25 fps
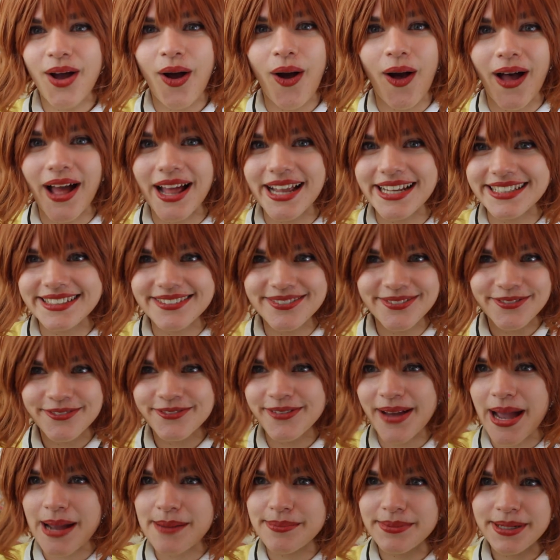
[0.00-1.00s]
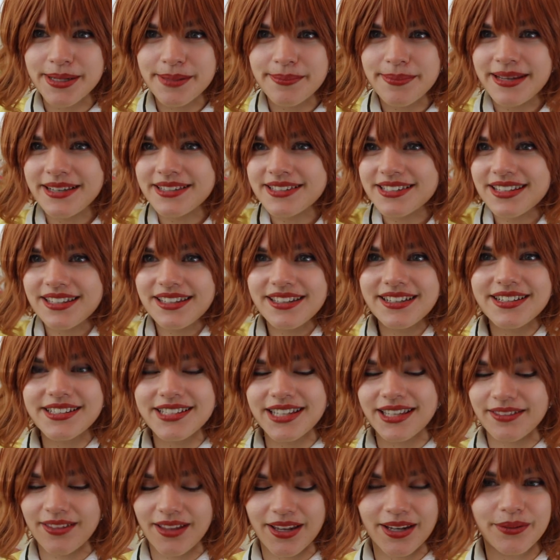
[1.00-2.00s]
cotton fabric basically
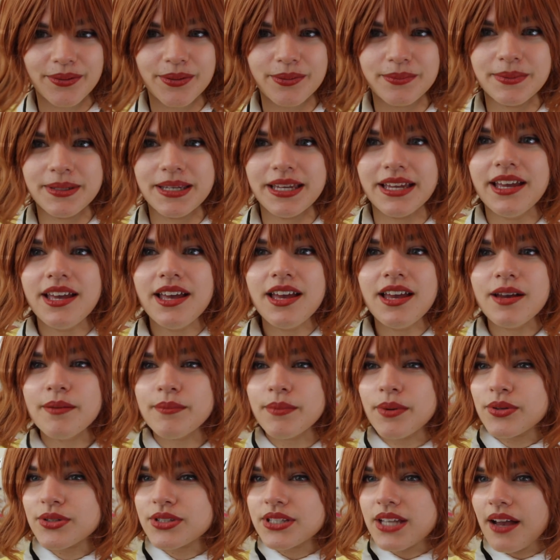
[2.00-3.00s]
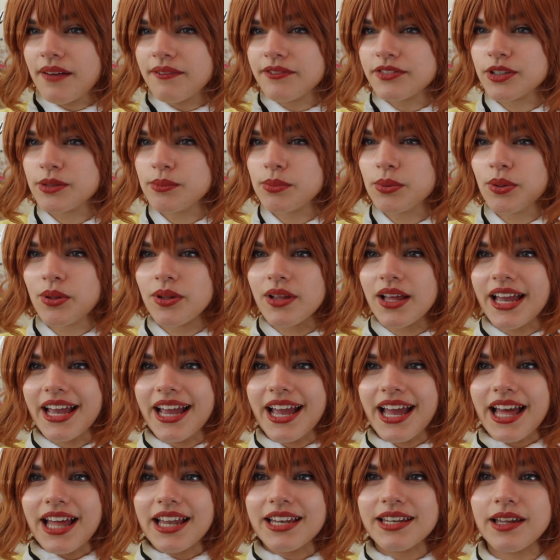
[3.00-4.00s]
because I thought it would be most comfortable
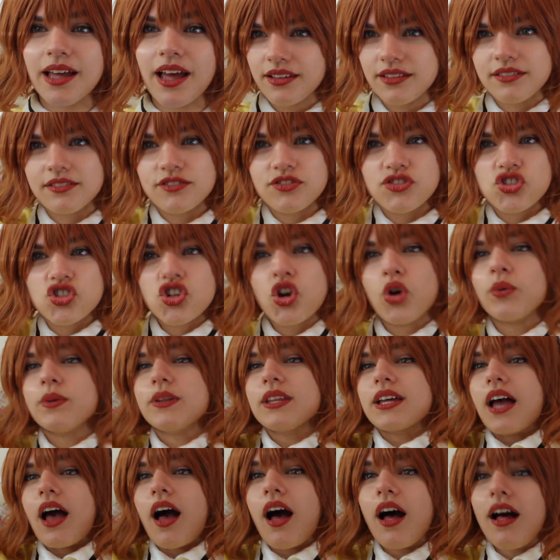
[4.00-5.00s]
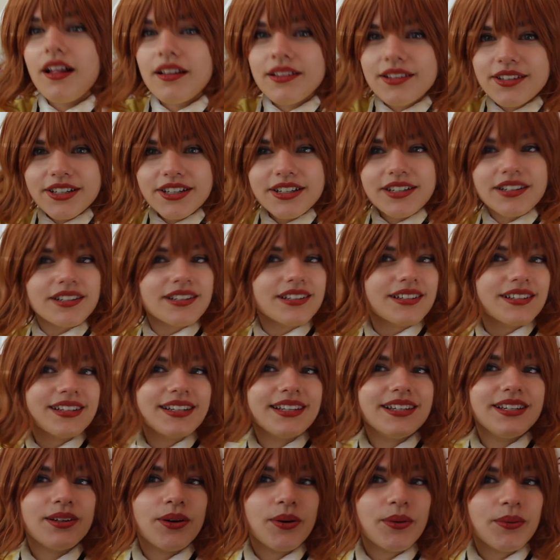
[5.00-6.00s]
and show the color
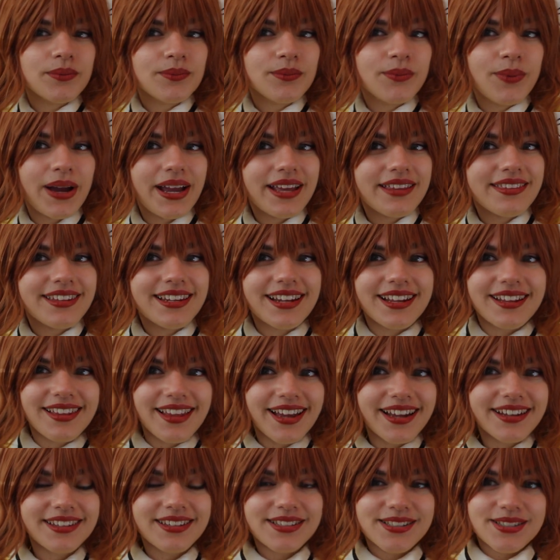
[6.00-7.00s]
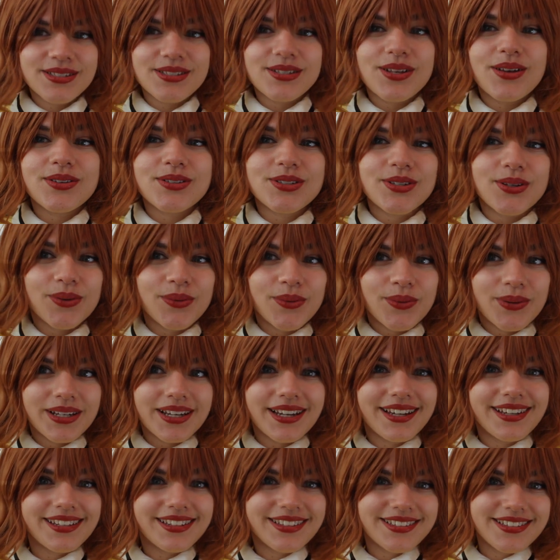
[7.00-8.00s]
in a way that I like. This is also what
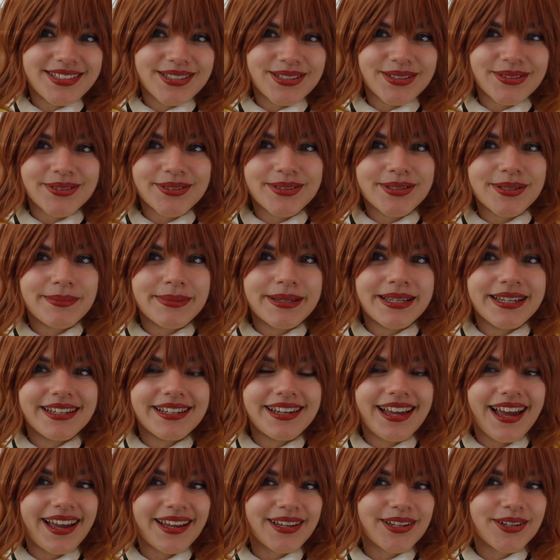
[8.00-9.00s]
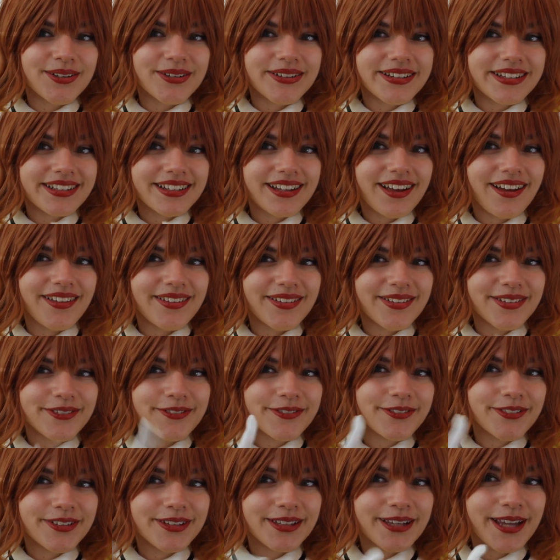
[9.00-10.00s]
I consider to be an accurate color
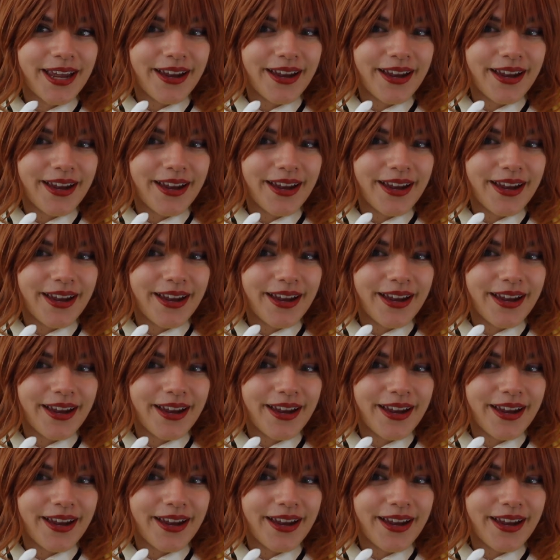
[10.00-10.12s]
for the